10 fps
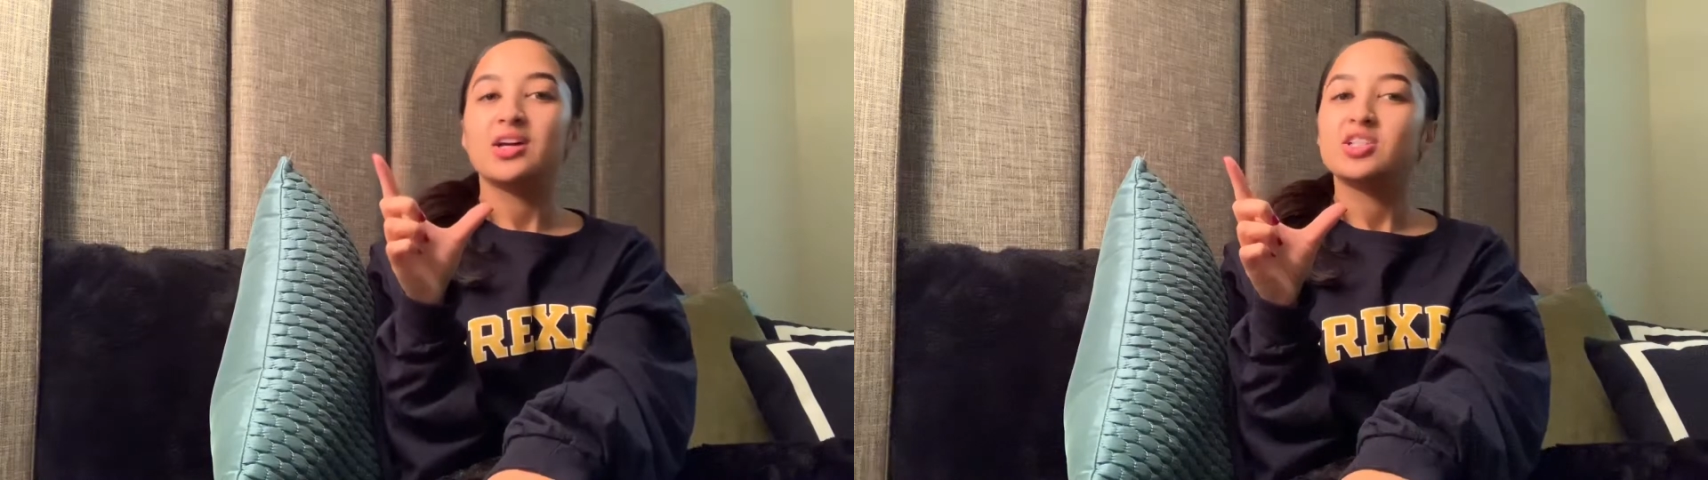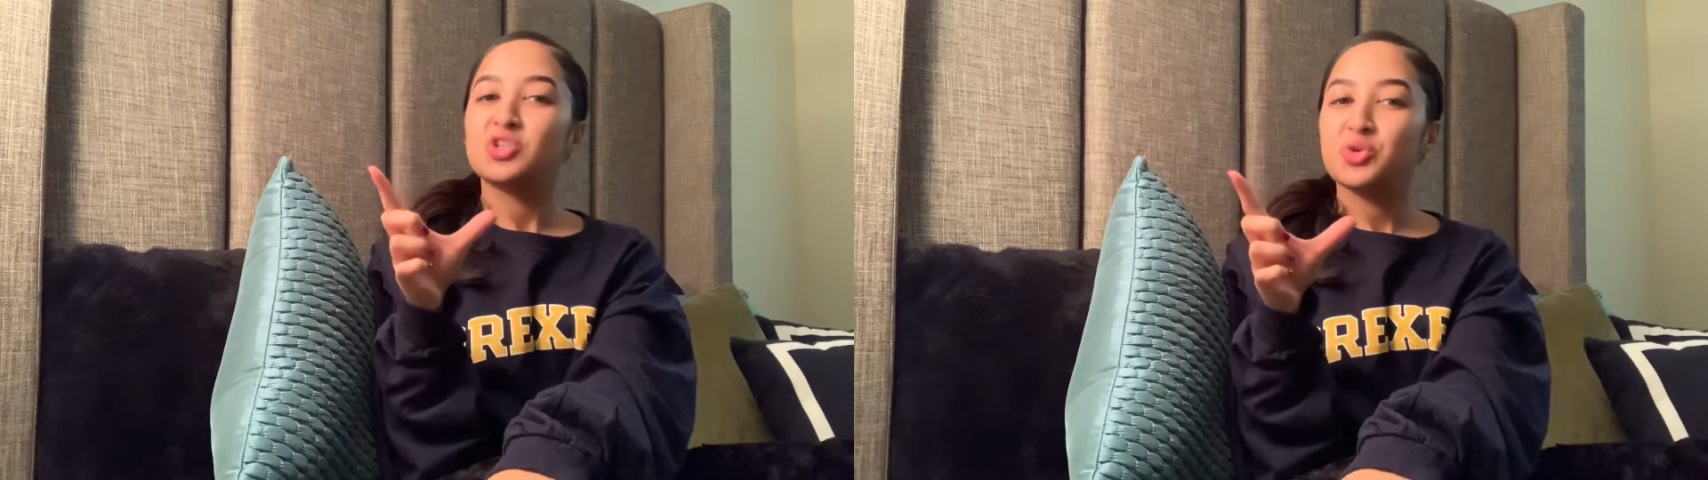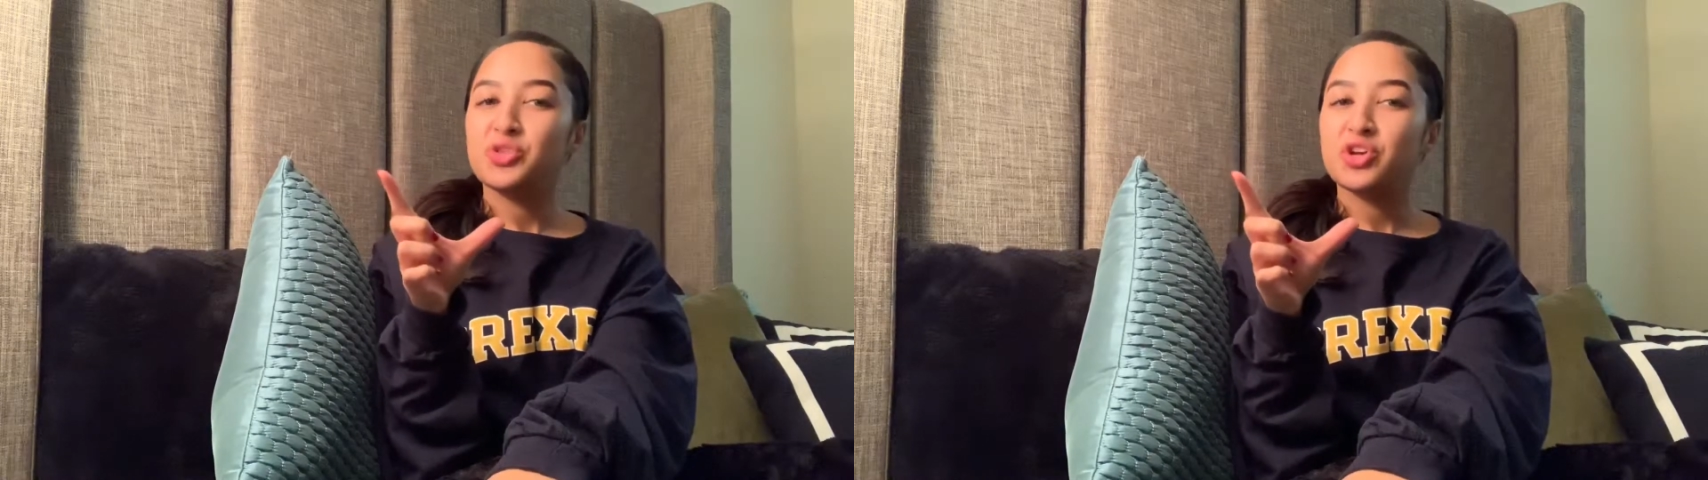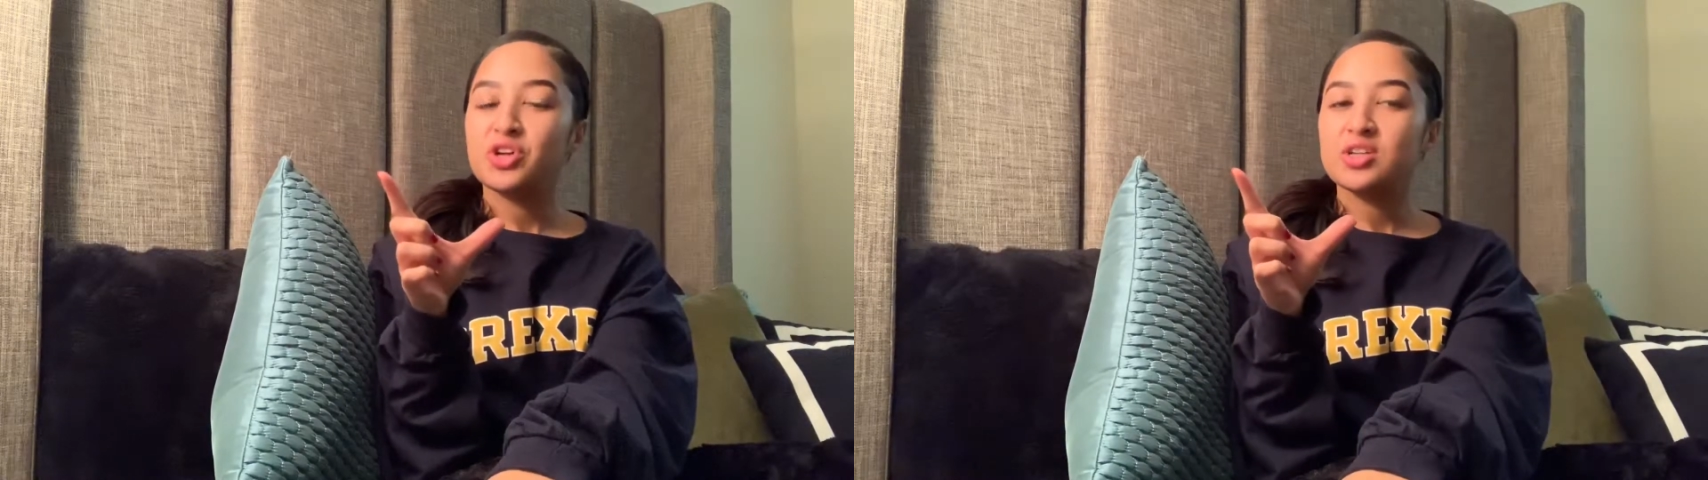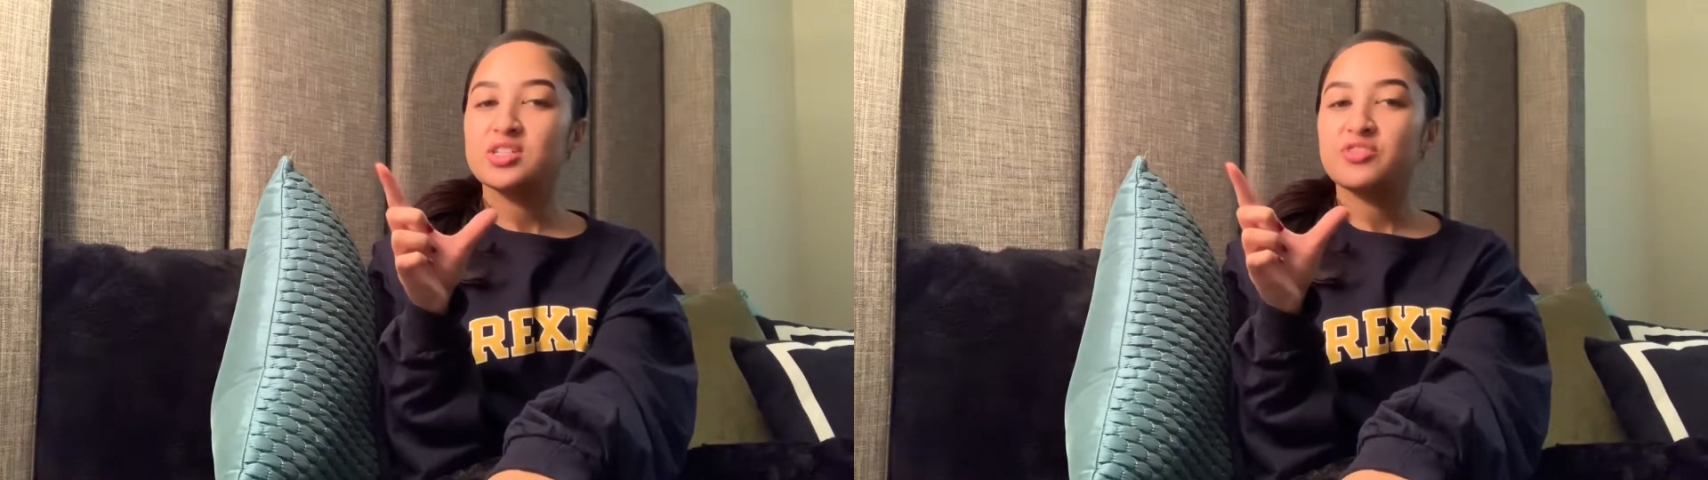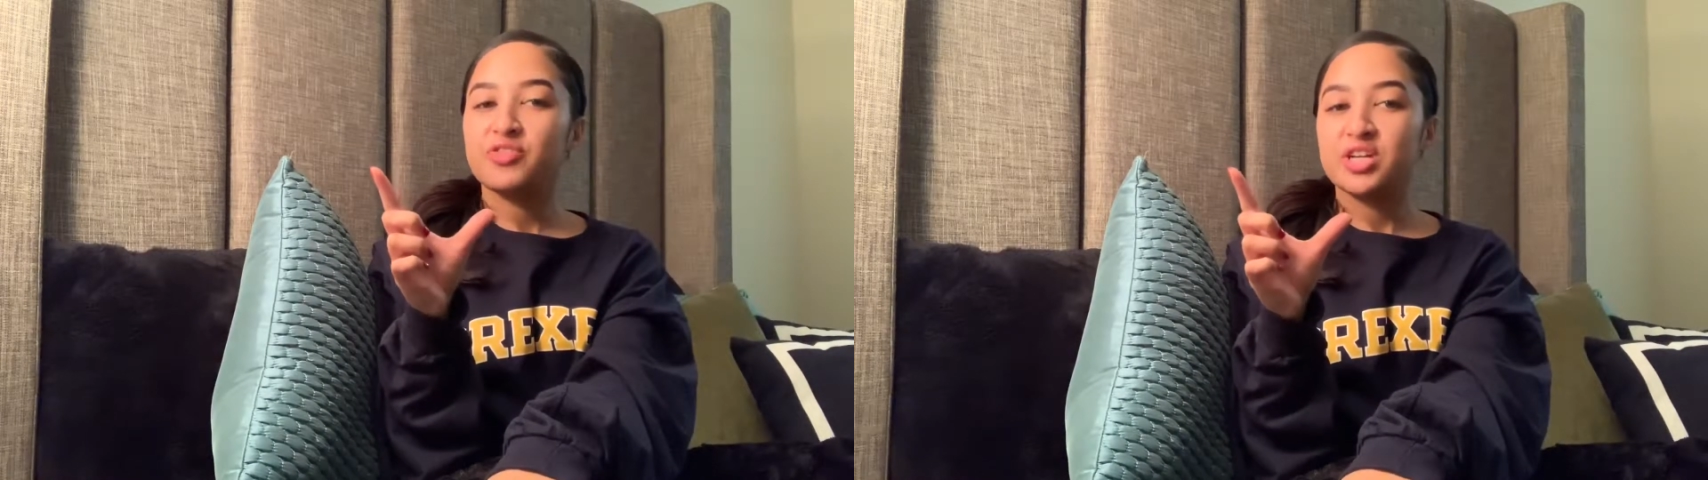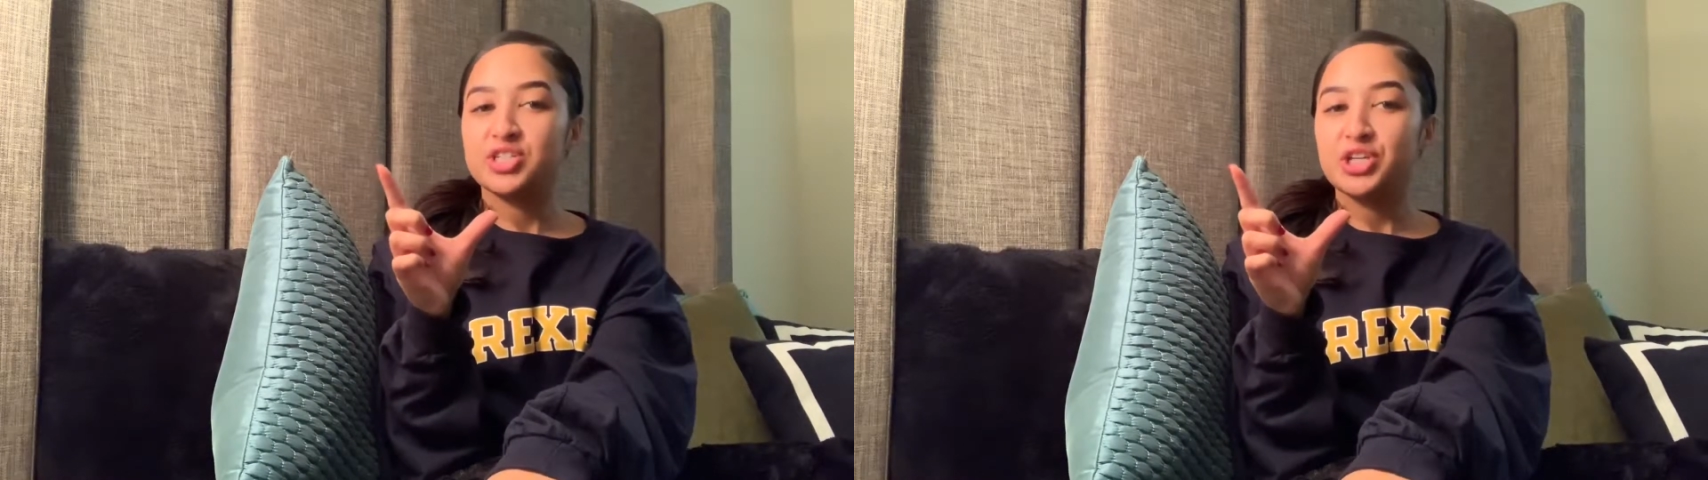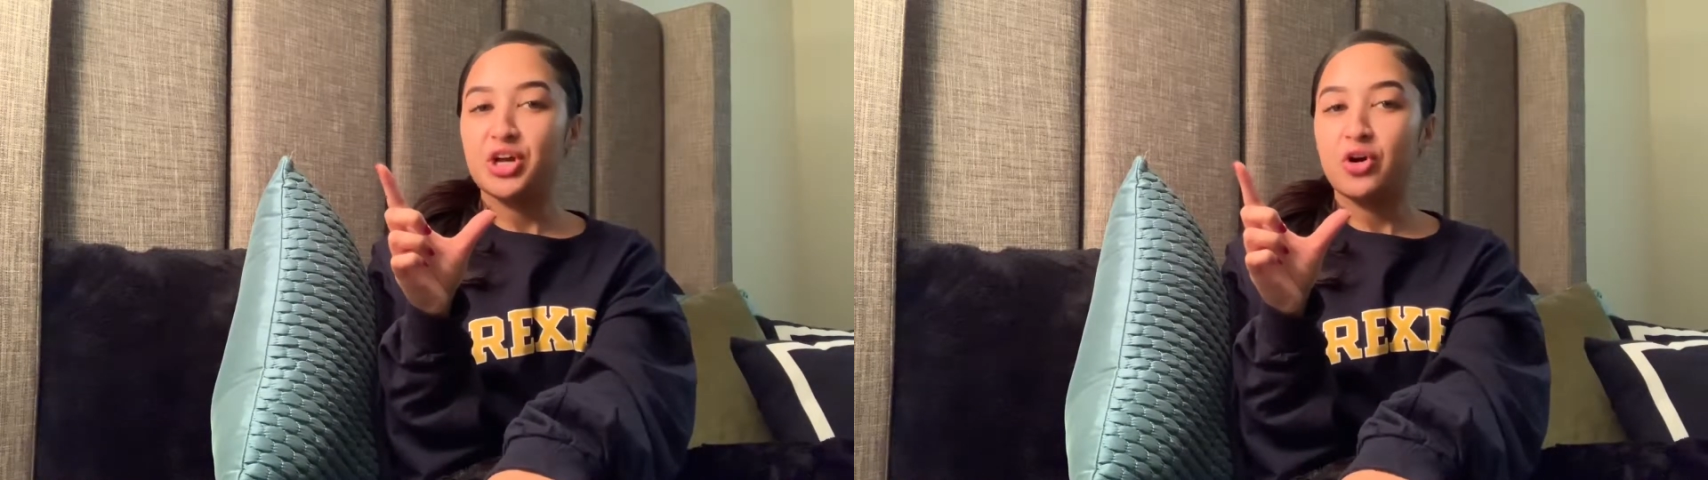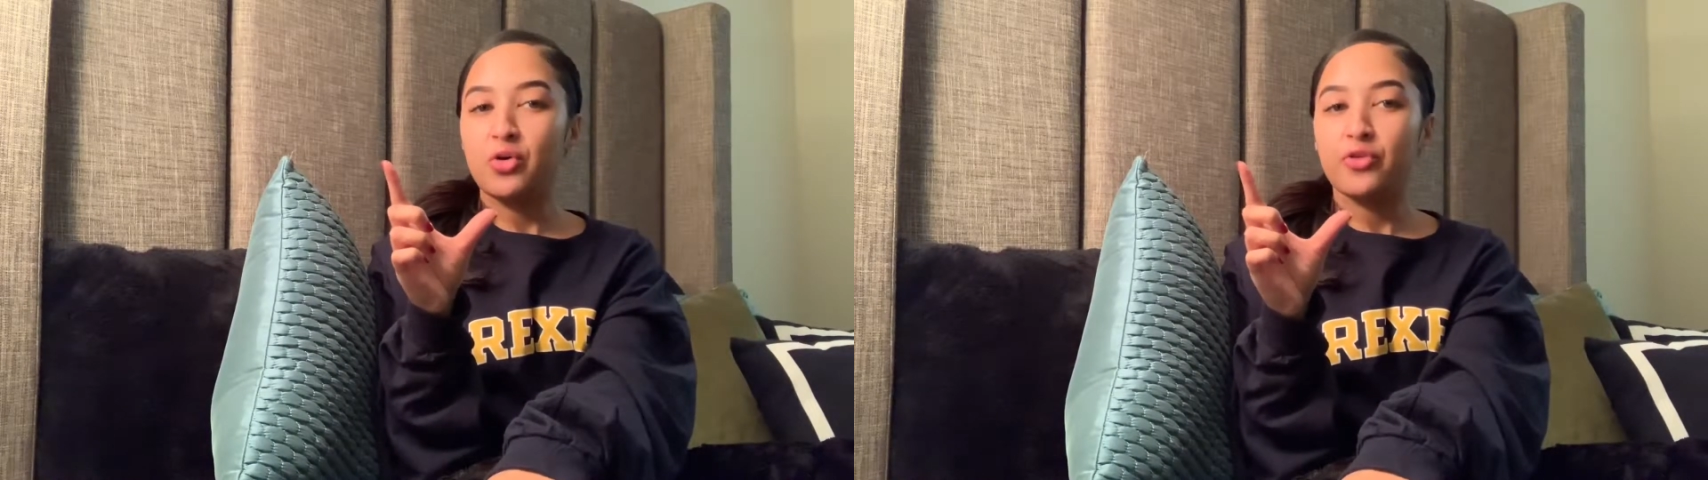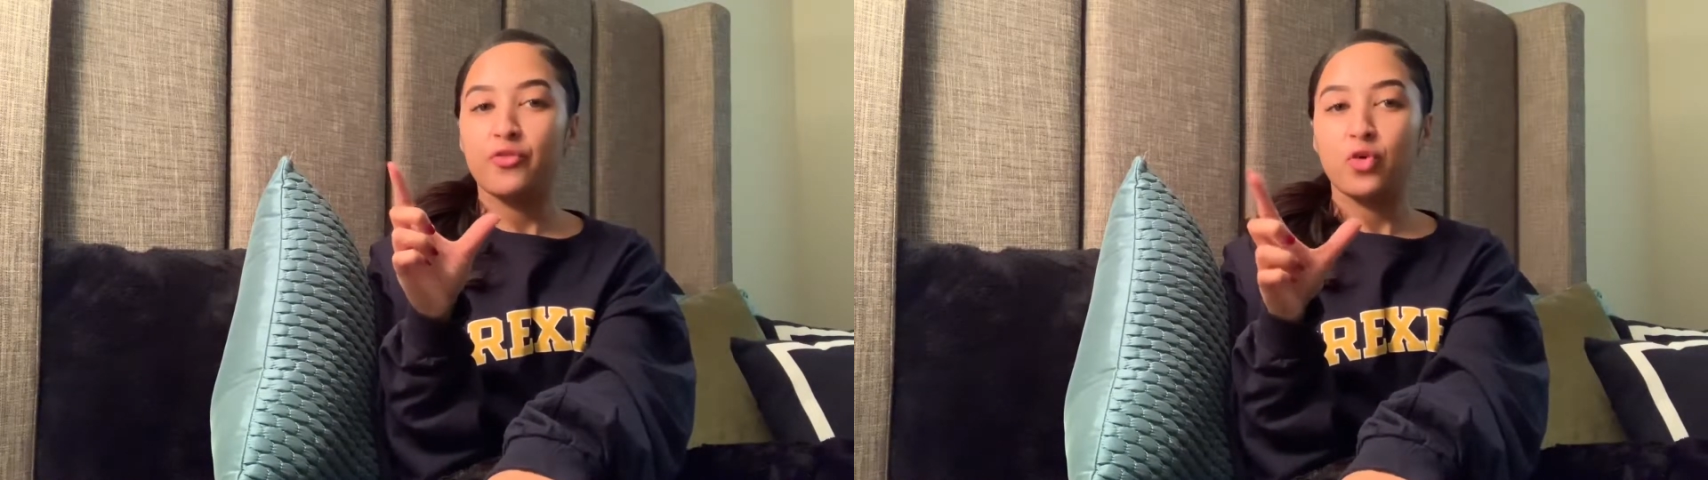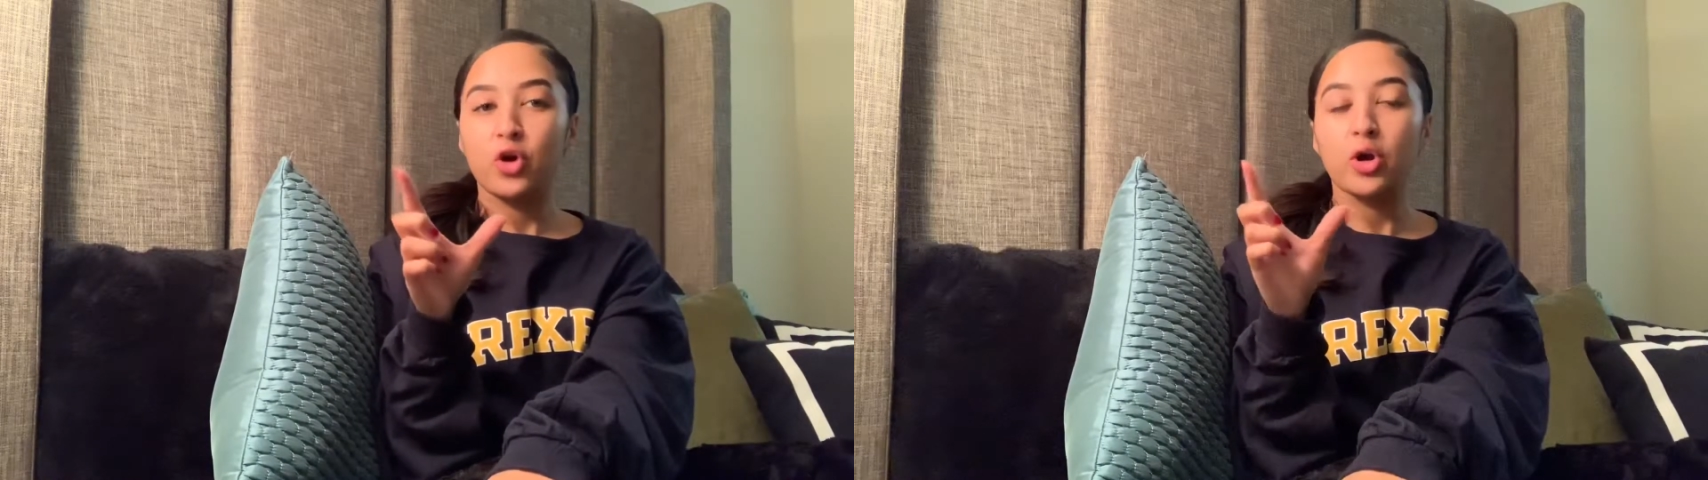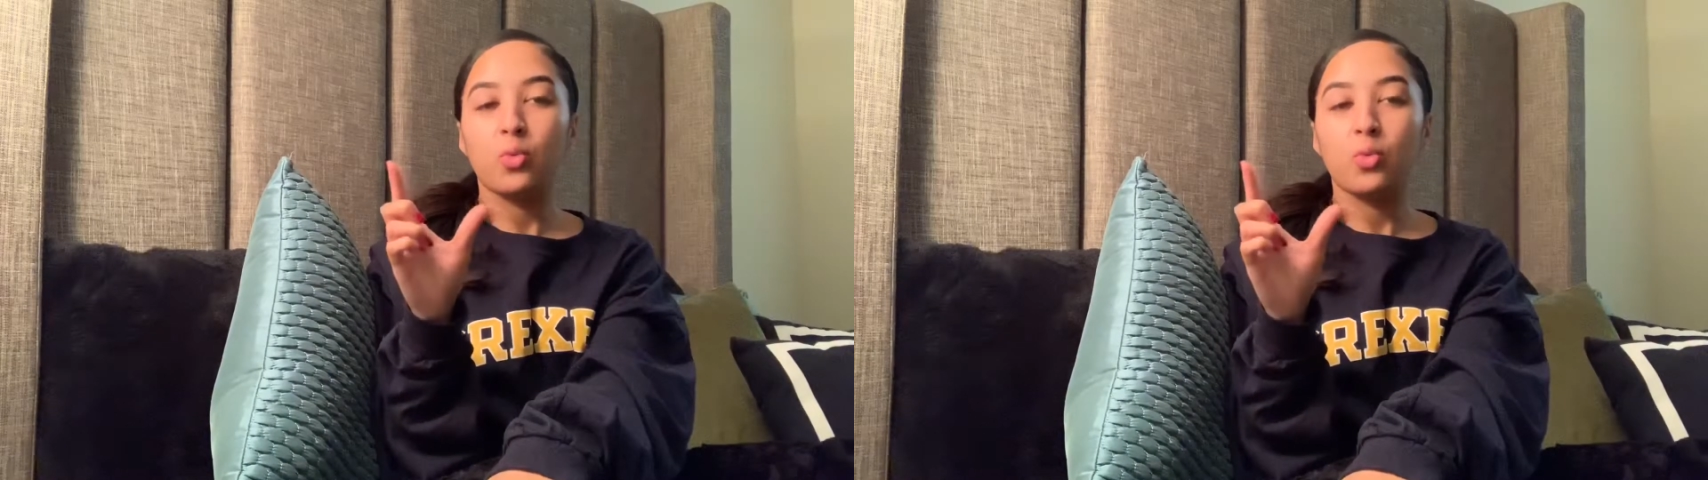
2/3 ratio for